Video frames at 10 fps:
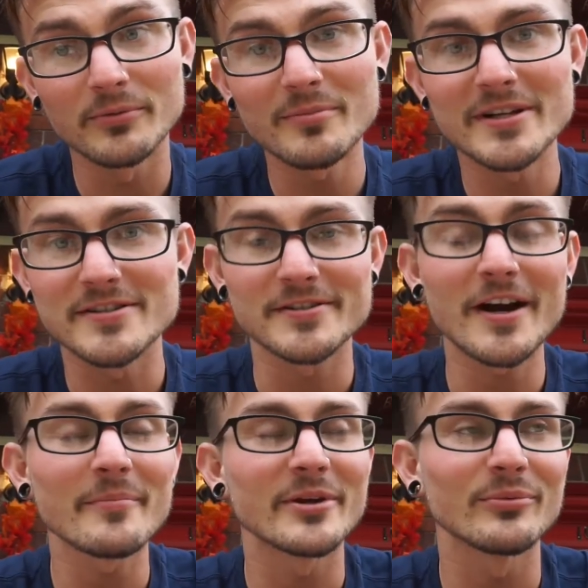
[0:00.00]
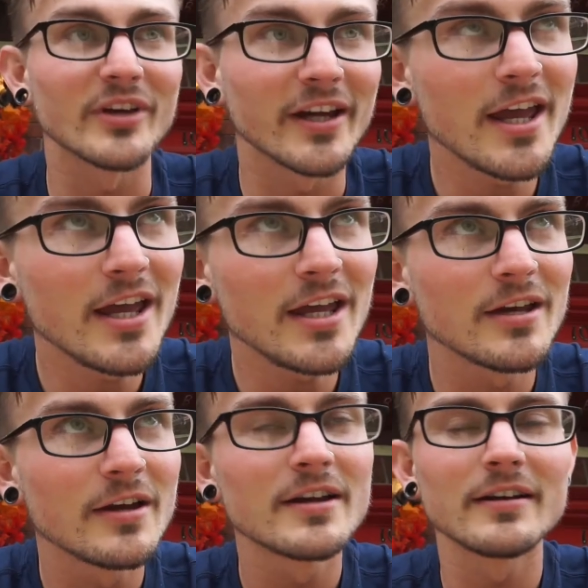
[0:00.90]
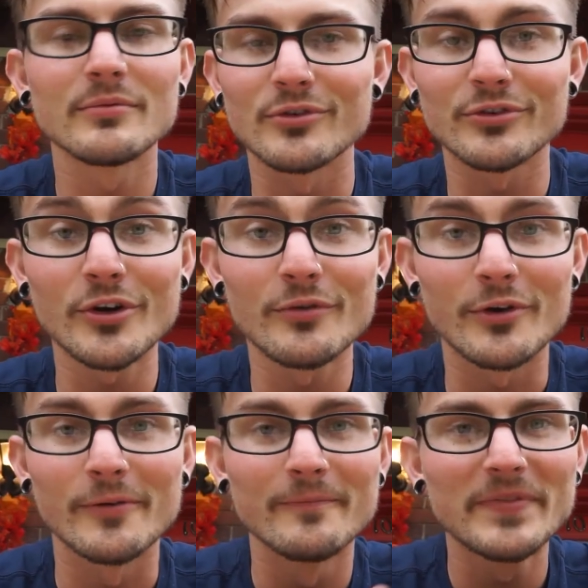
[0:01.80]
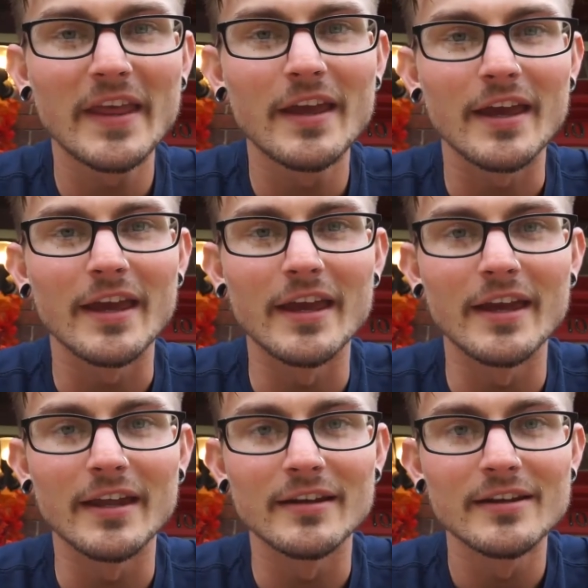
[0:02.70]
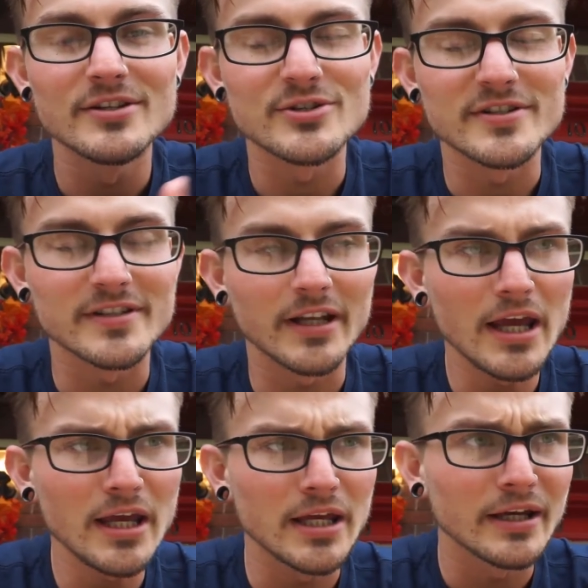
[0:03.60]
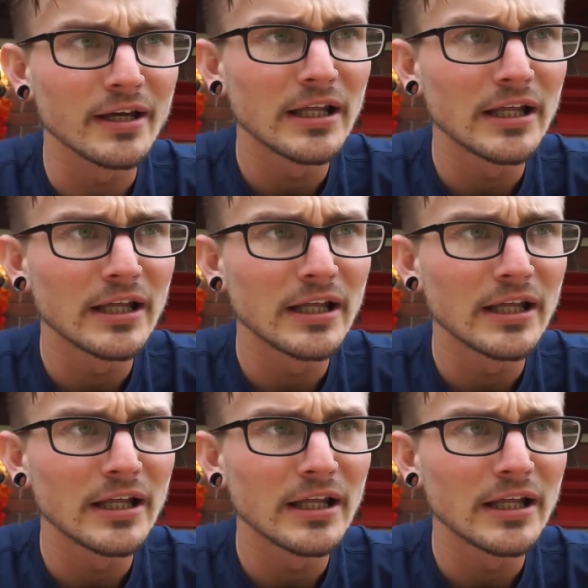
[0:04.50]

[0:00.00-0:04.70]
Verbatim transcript: somebody stopped me and was like, hey, it was a server, and she said, hey,